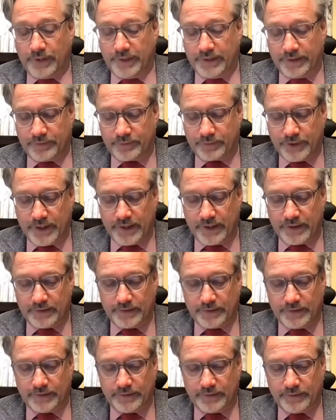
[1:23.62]
agree, and
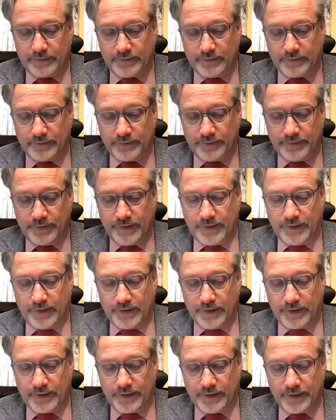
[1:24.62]
then
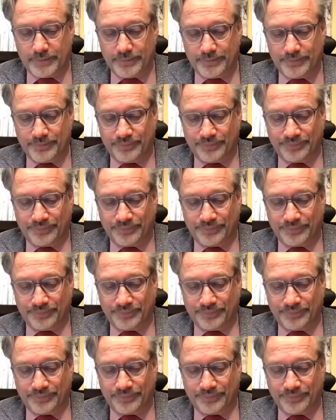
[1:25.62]
the